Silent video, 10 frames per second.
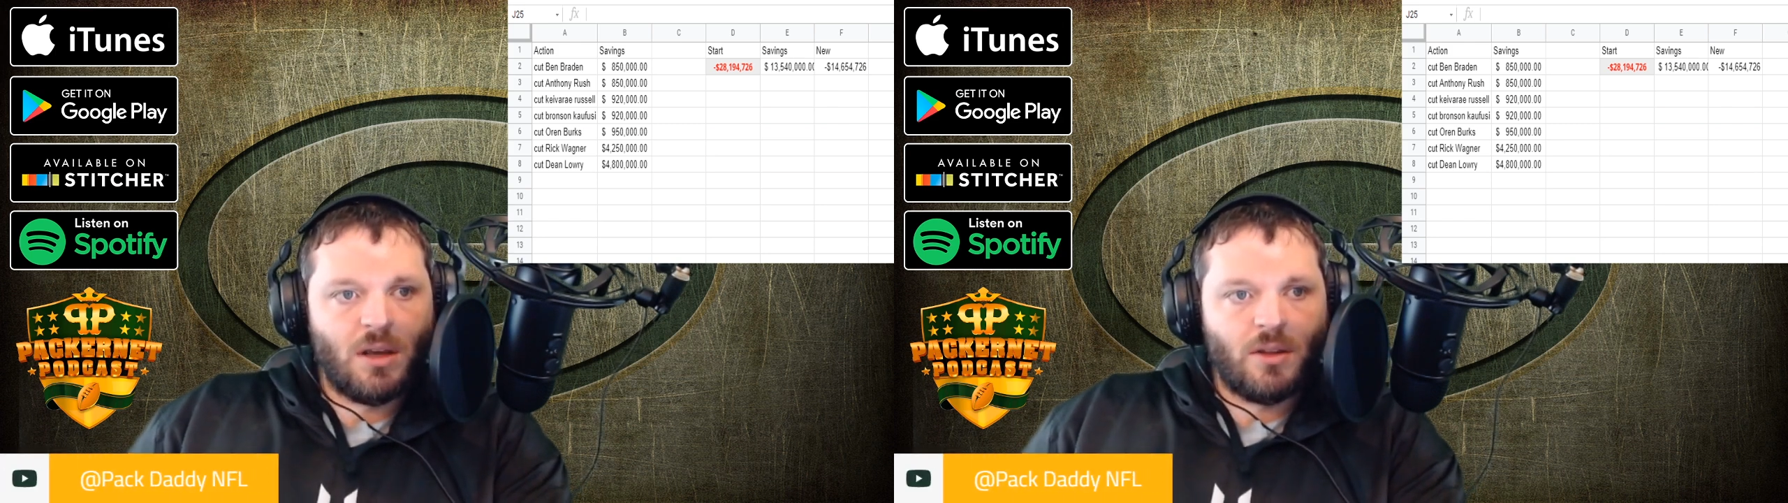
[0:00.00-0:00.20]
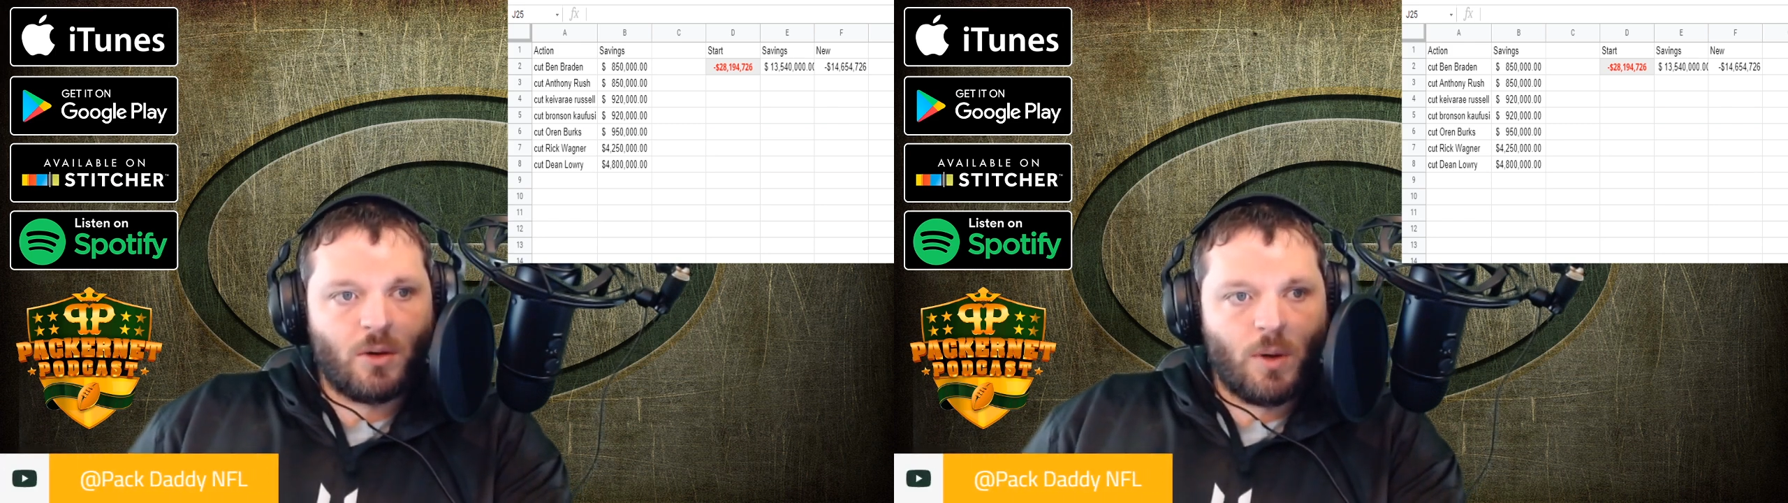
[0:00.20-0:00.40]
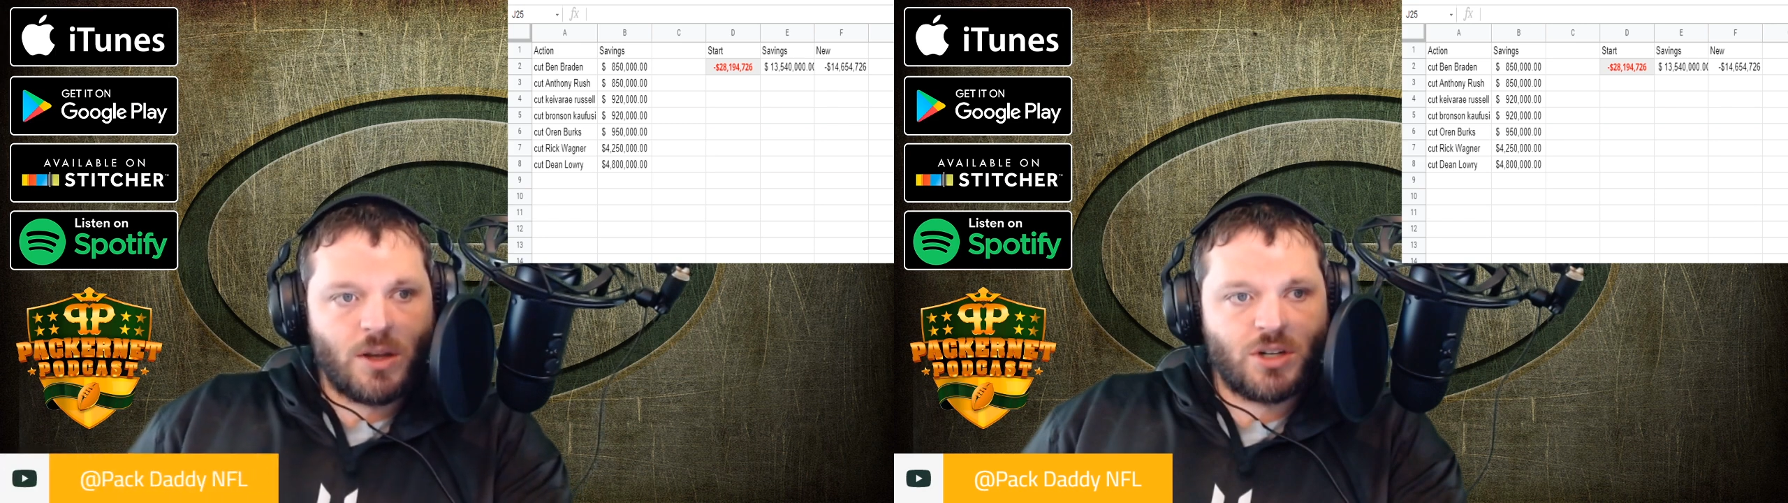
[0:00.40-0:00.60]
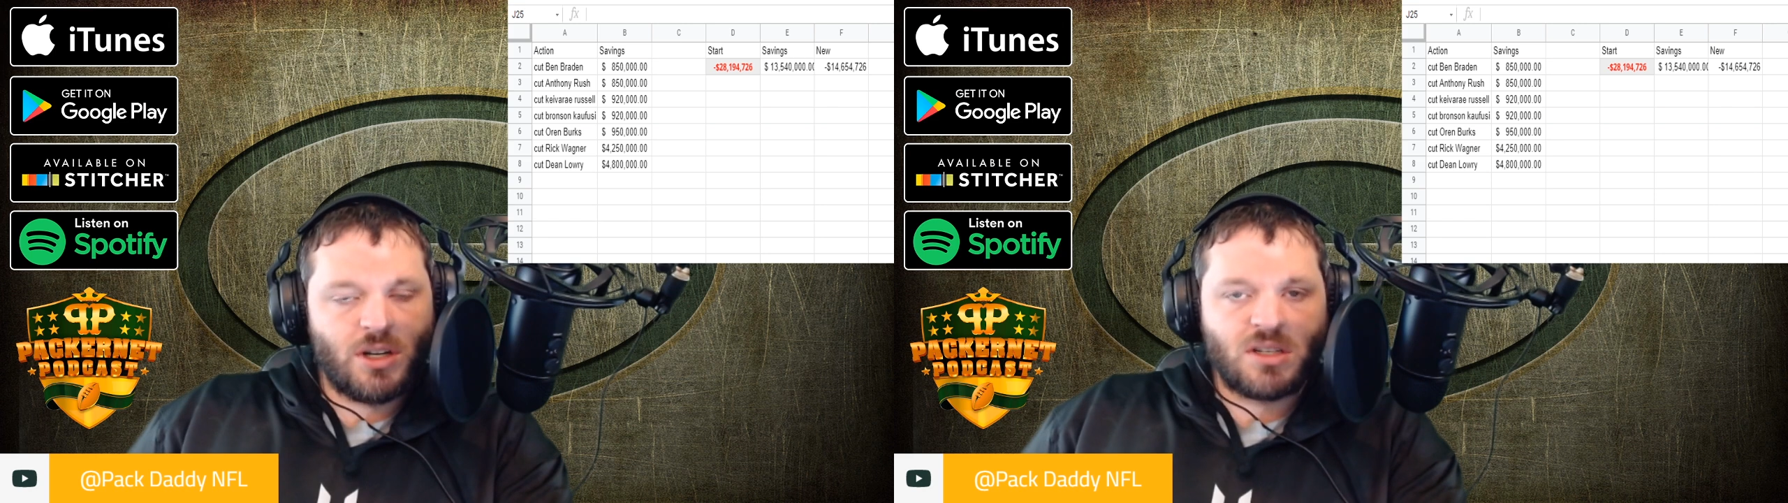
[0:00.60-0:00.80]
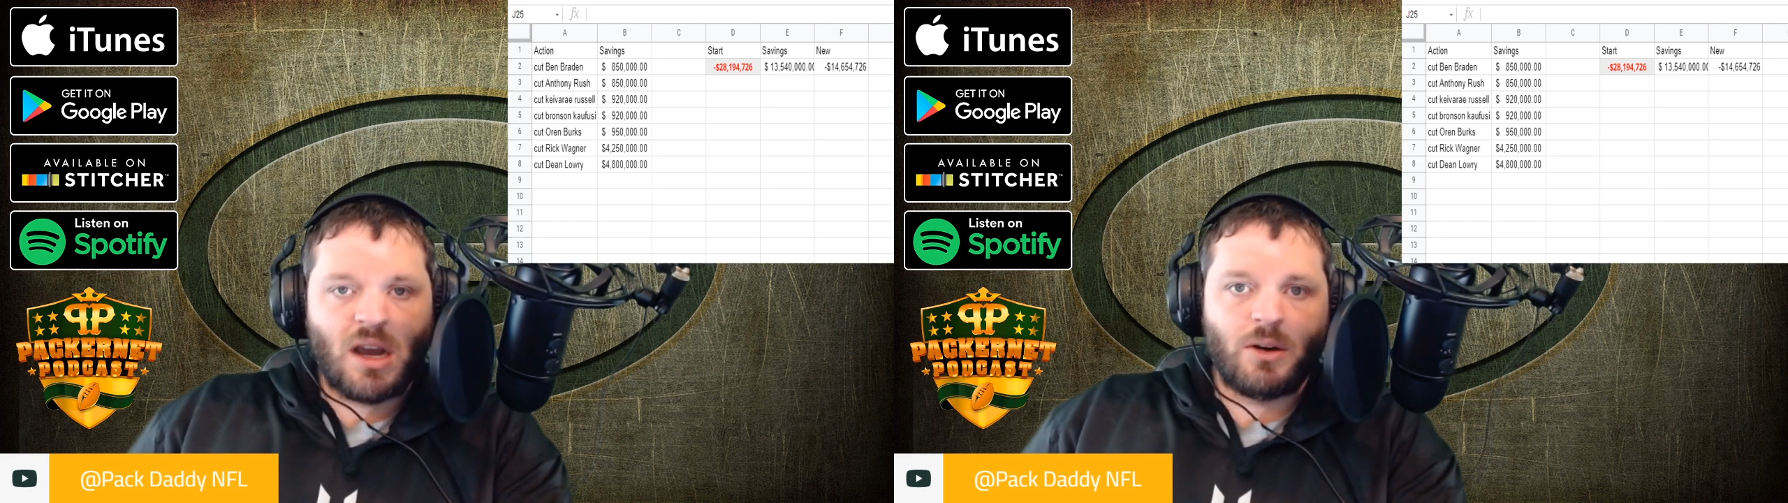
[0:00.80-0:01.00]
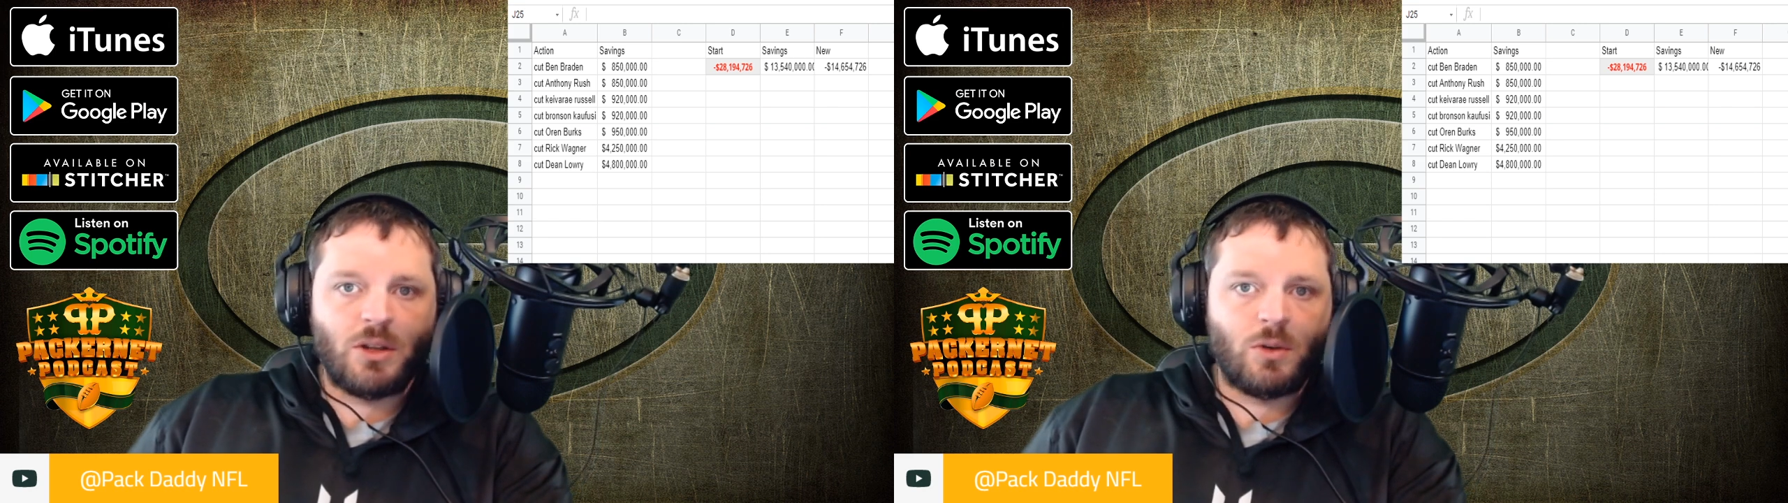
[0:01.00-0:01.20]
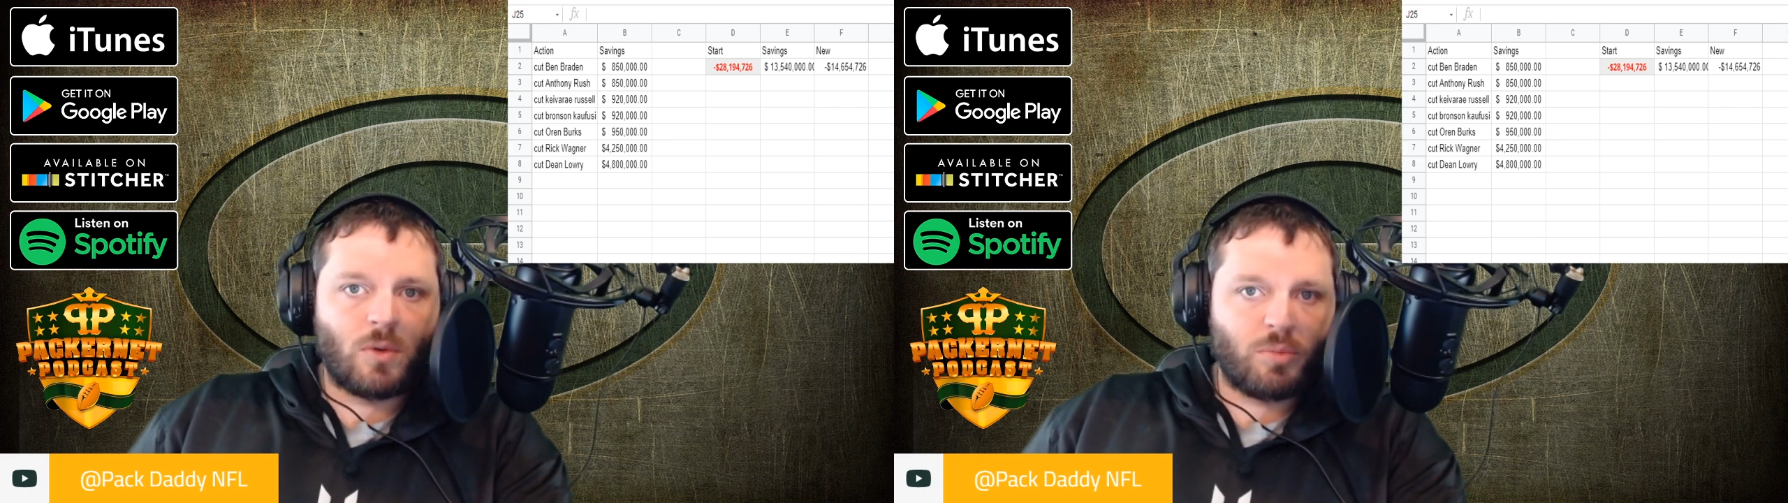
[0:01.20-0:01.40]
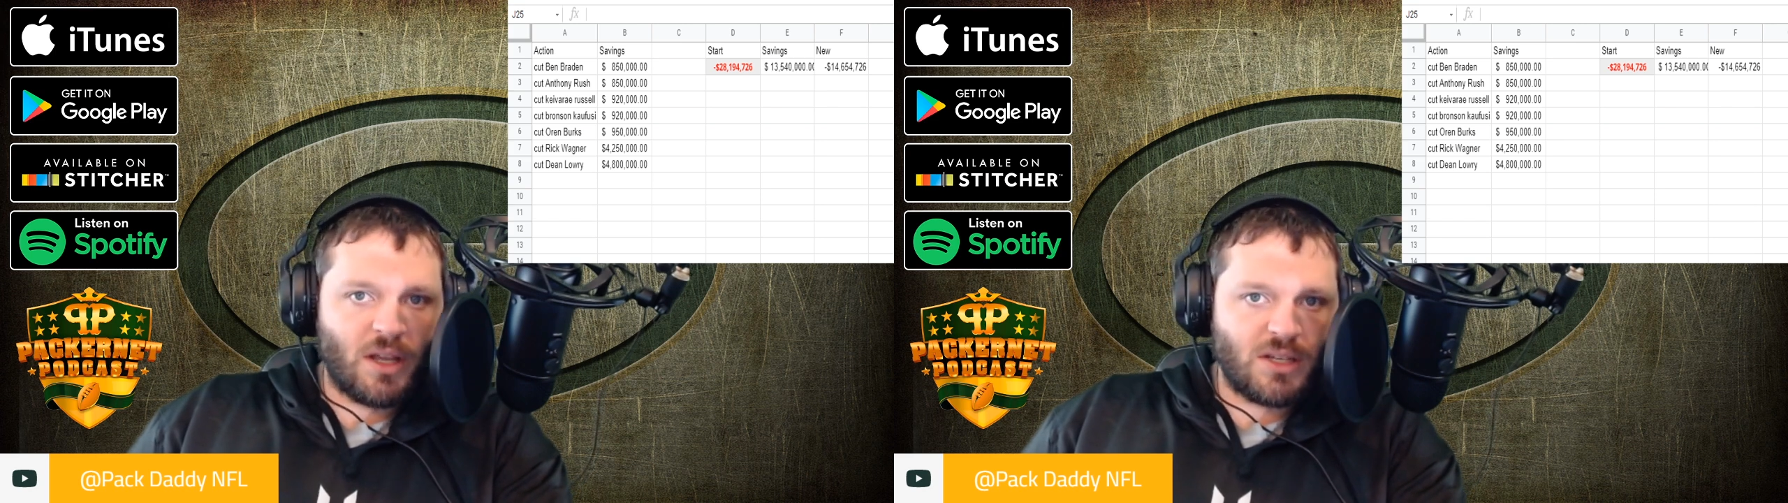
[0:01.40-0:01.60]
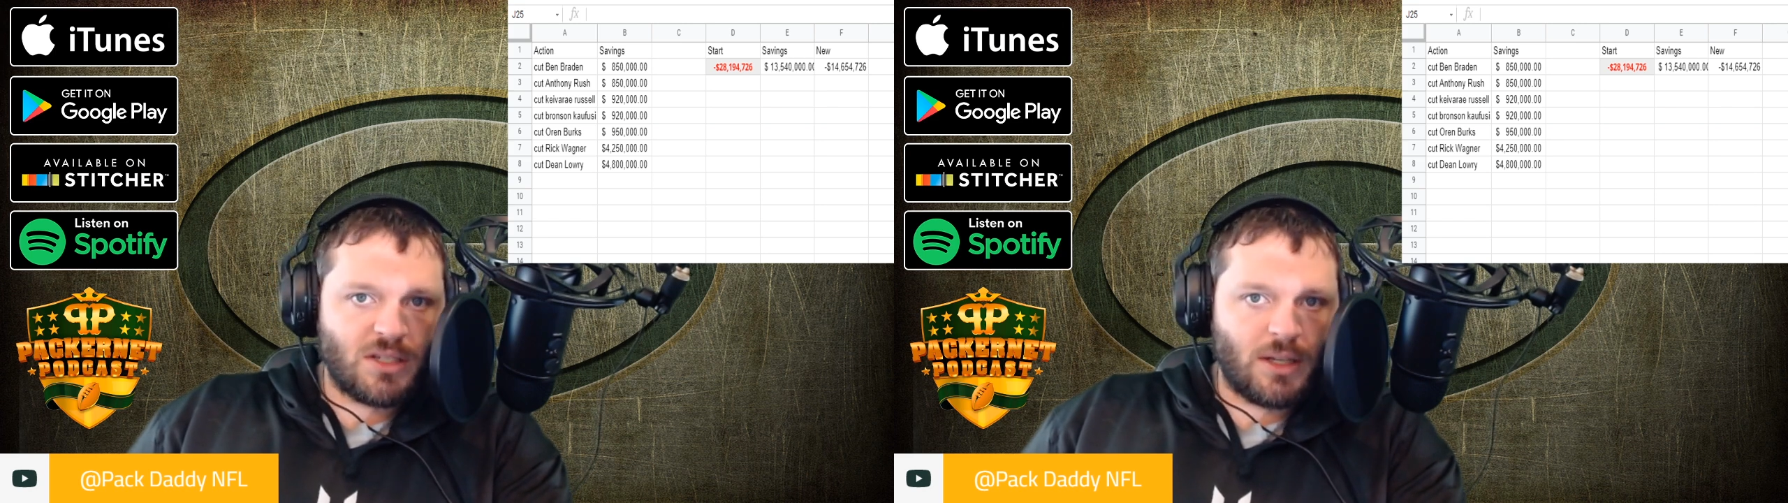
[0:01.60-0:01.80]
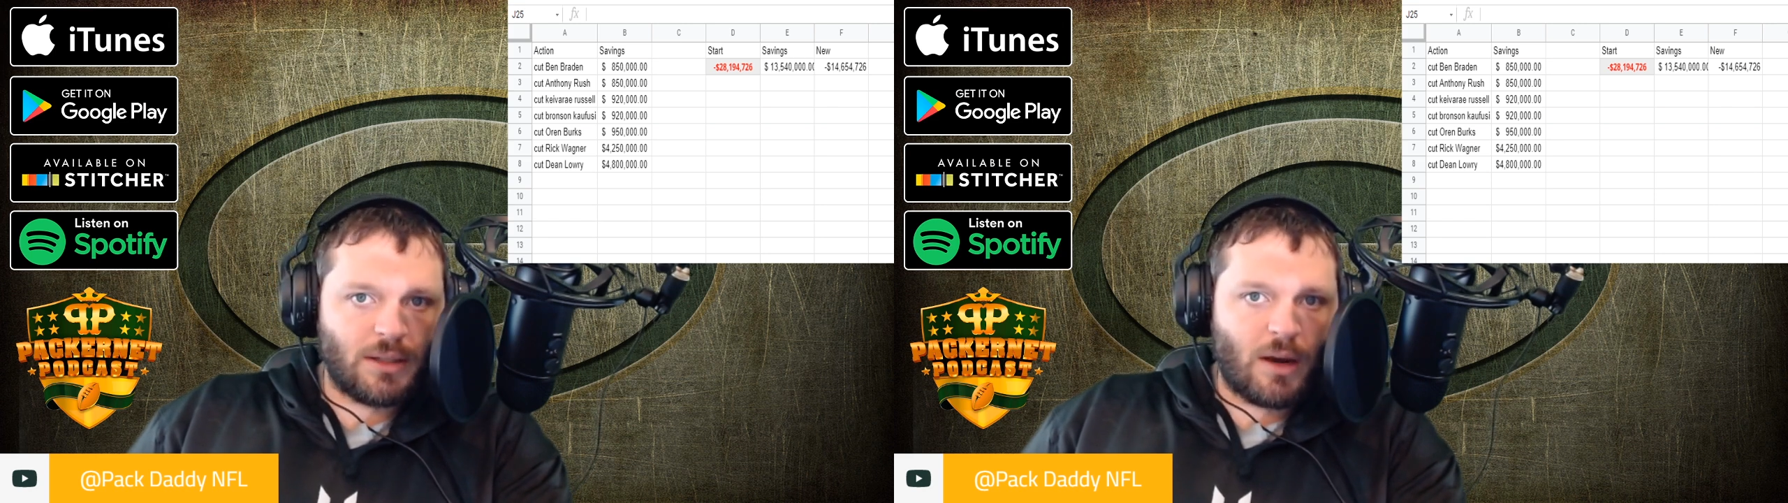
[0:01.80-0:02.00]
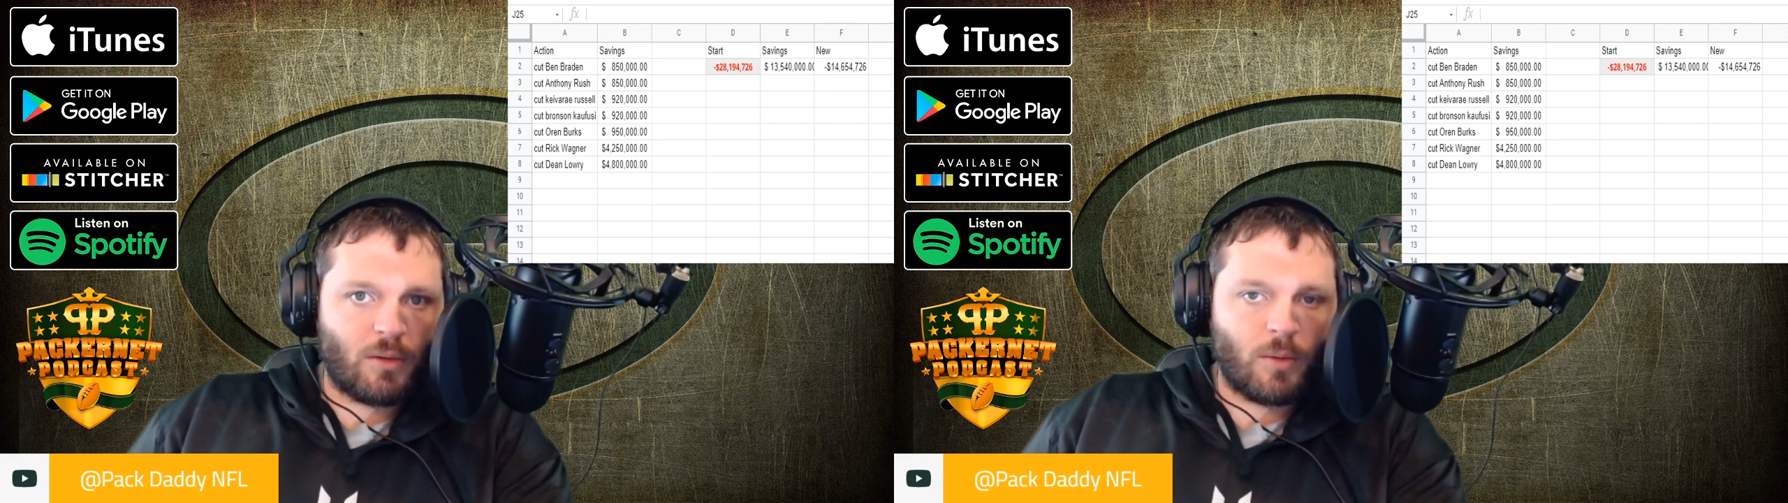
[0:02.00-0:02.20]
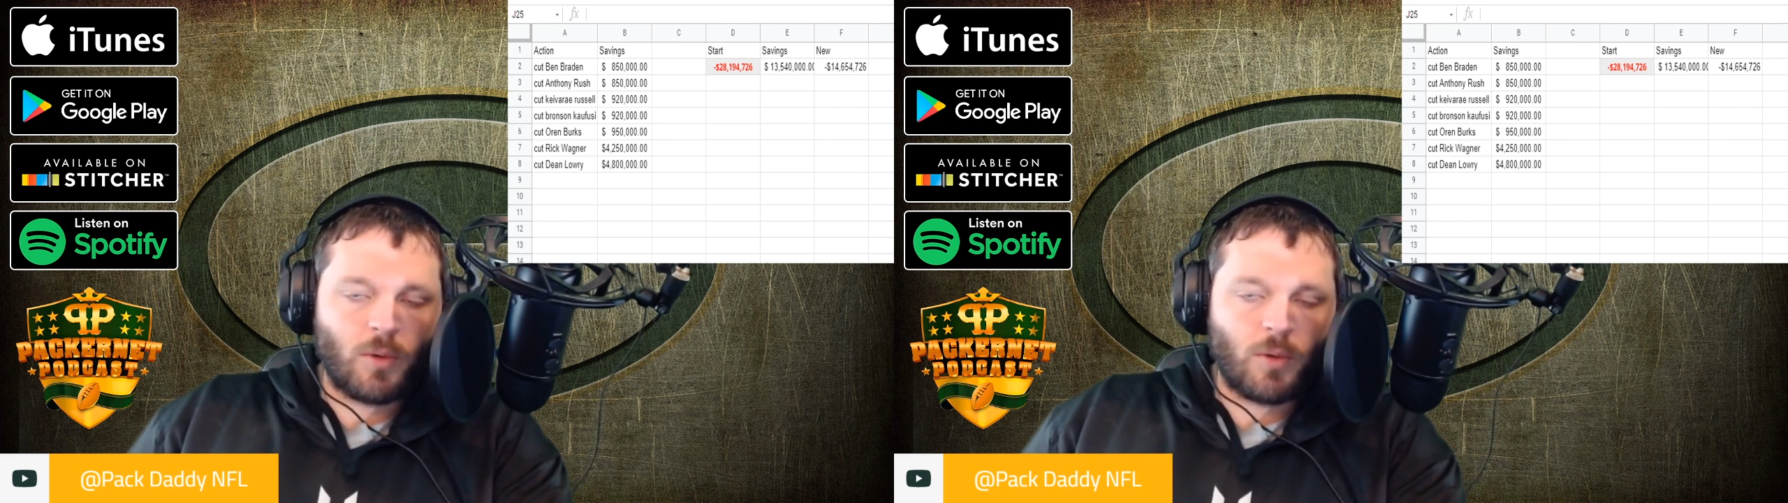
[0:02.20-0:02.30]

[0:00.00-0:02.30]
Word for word: the question is, how do you replace Dean Lowry?